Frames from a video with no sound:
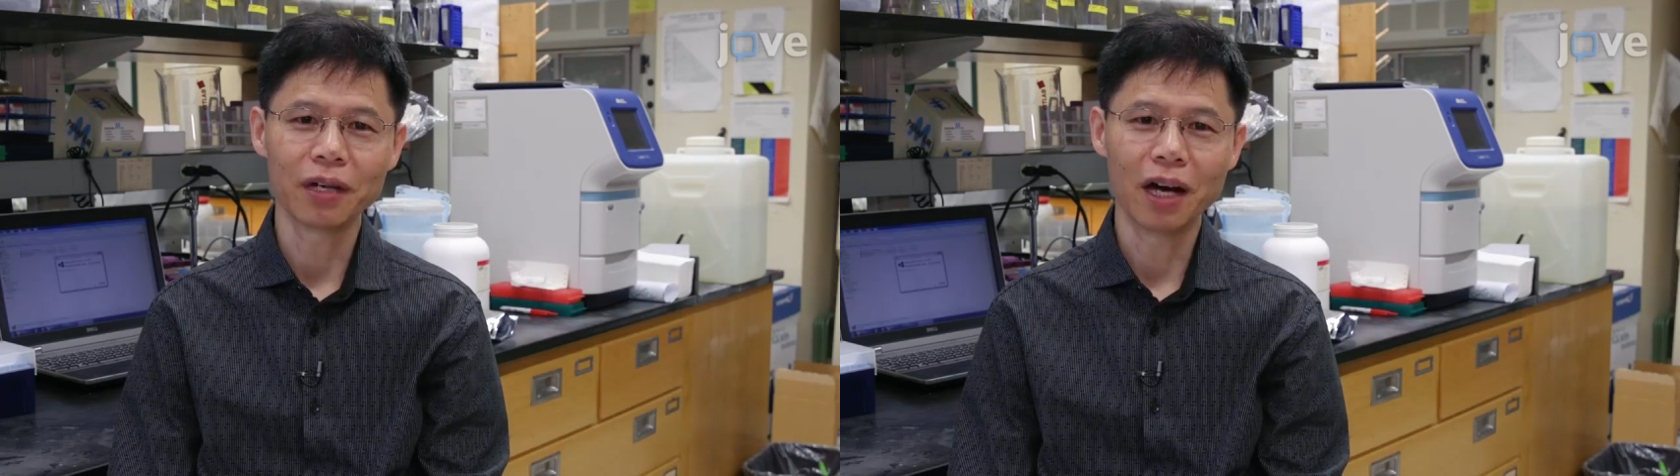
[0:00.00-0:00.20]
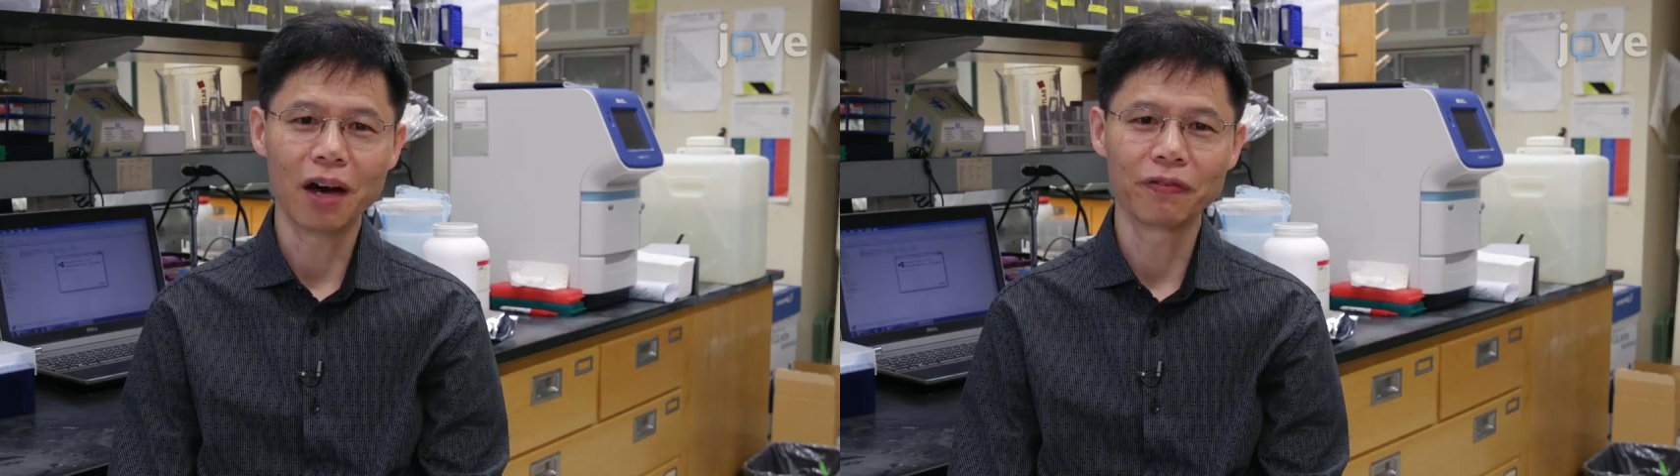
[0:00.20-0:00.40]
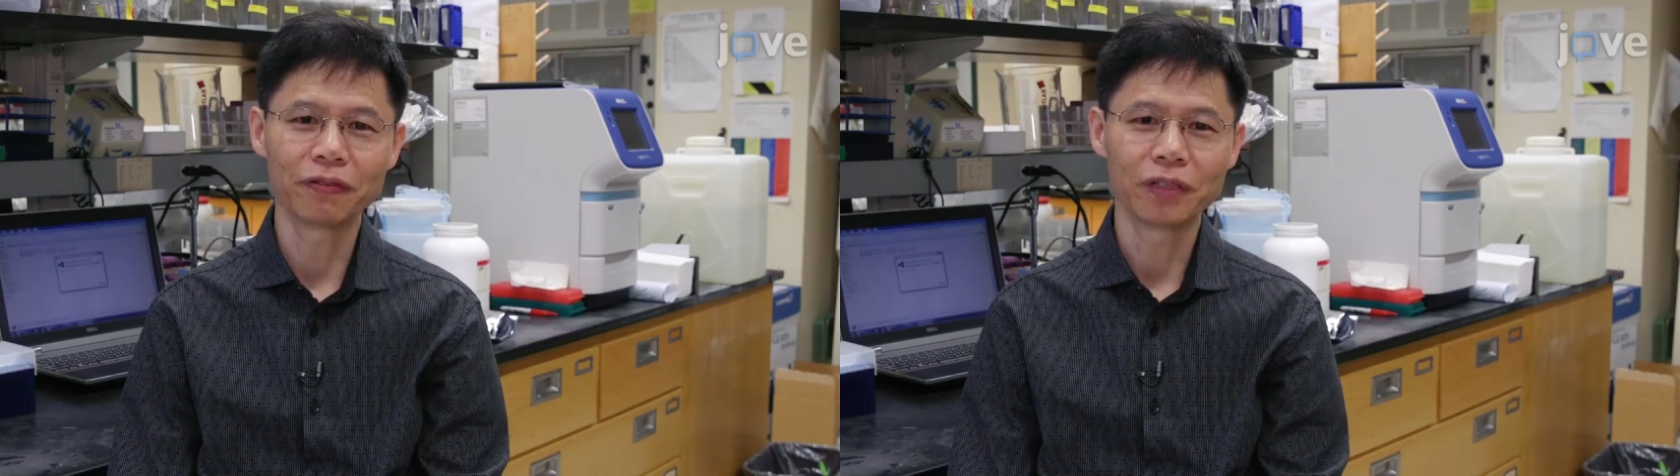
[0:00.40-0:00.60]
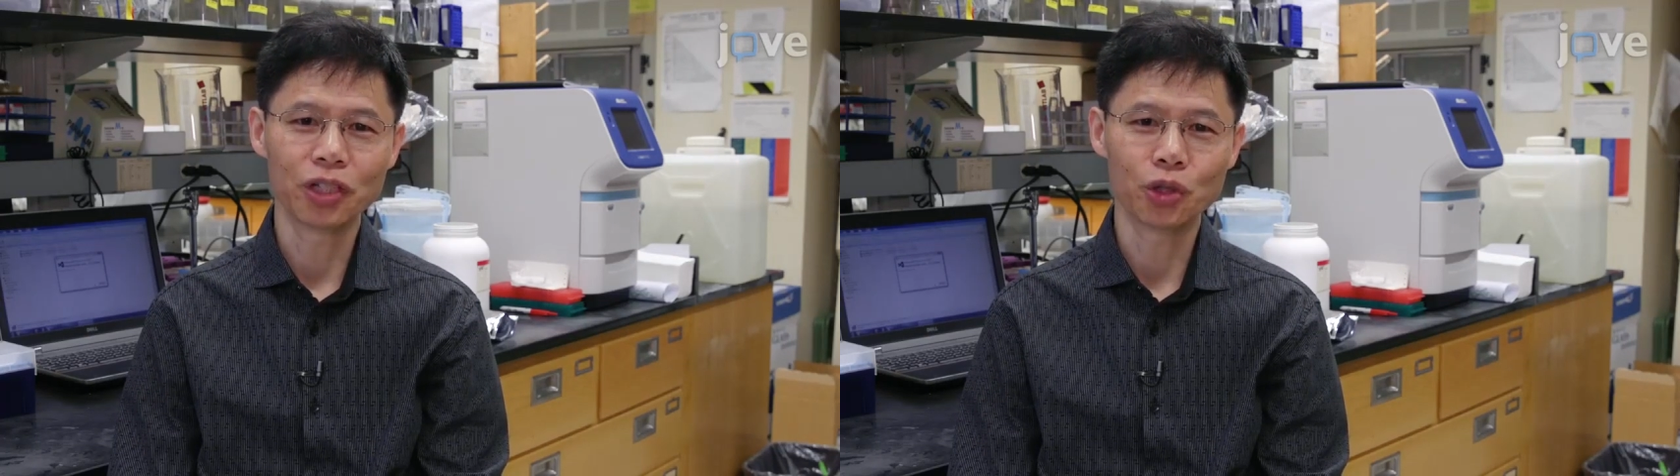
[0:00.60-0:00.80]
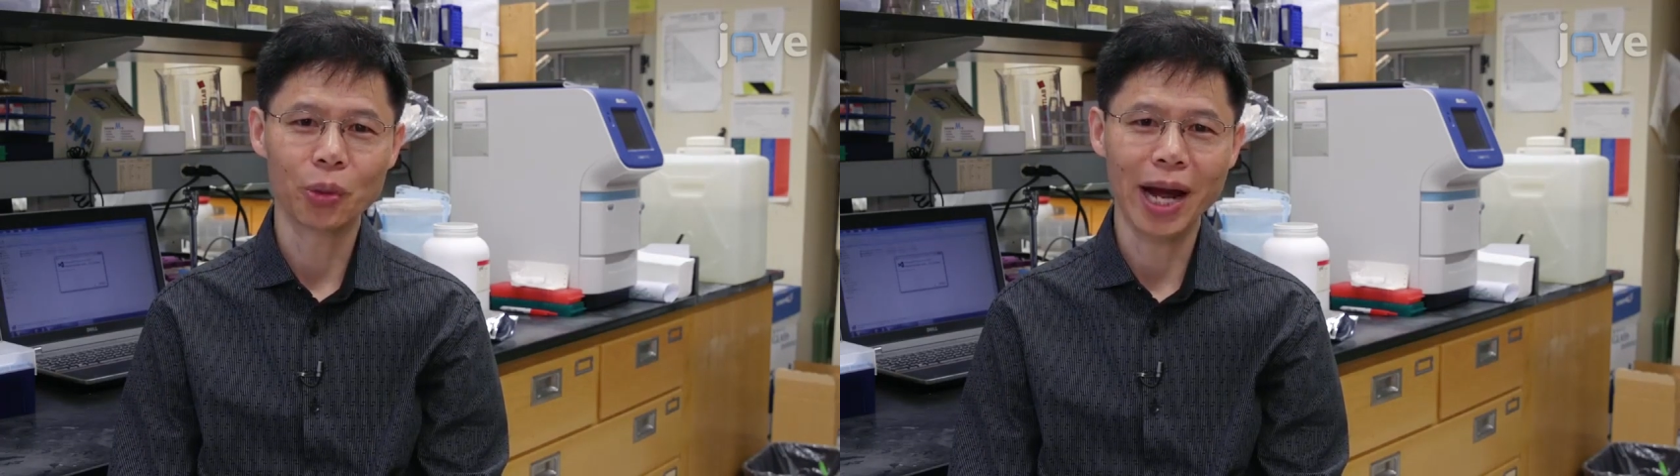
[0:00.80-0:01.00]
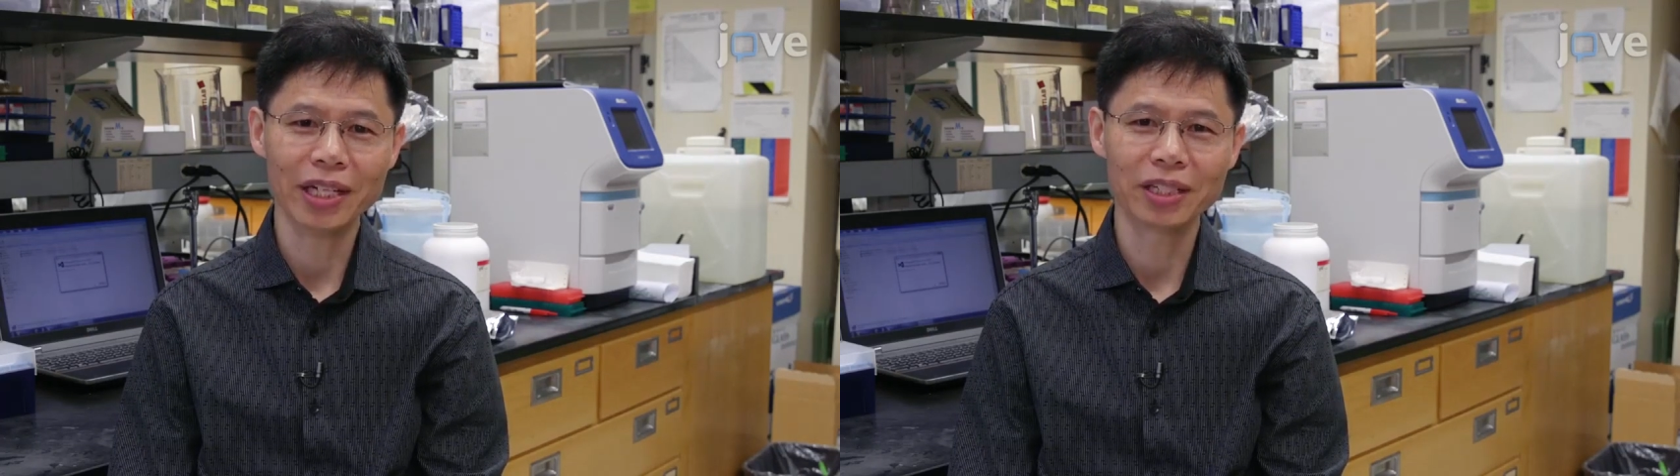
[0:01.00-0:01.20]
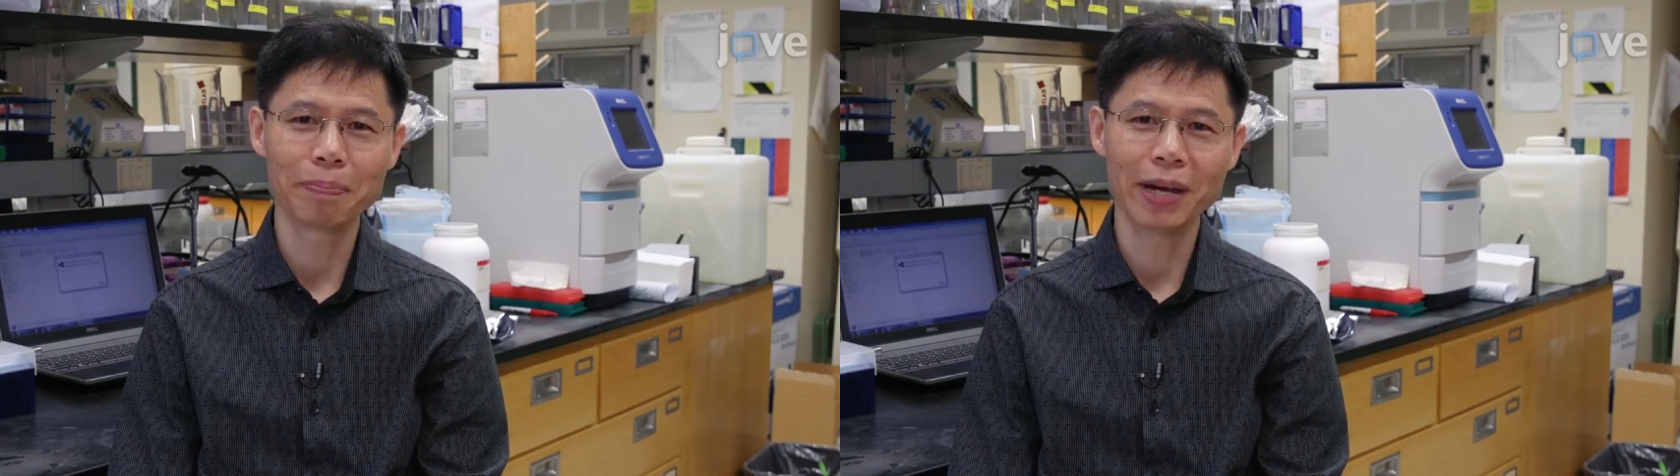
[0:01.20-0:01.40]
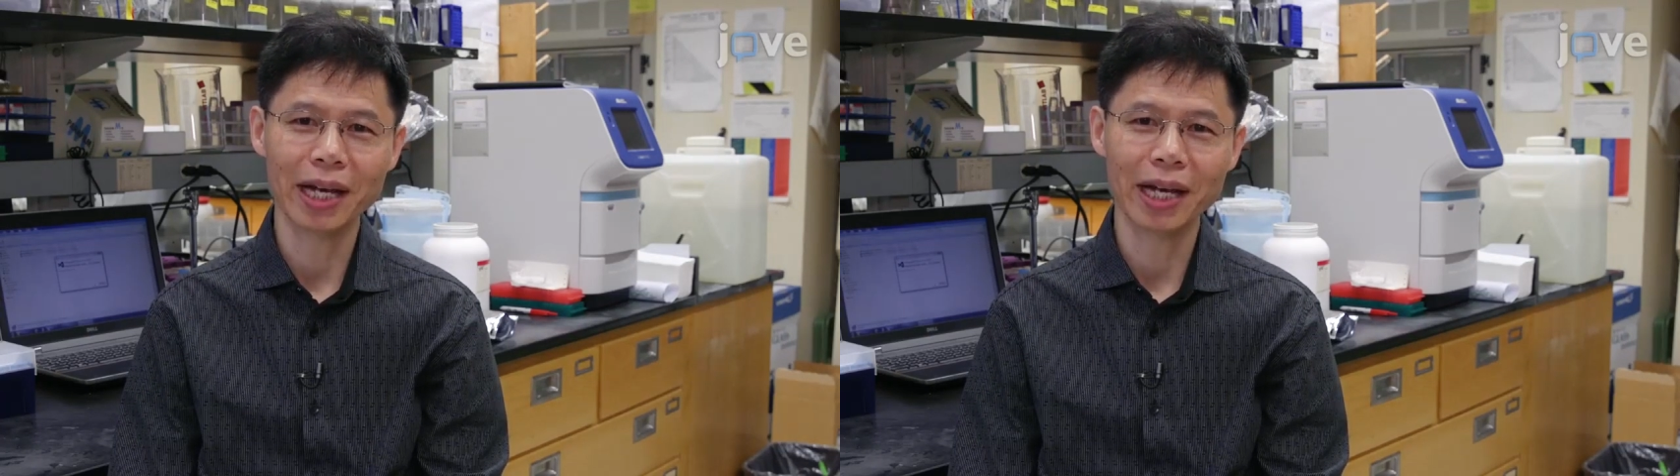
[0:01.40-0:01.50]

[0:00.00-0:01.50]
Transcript: of interaction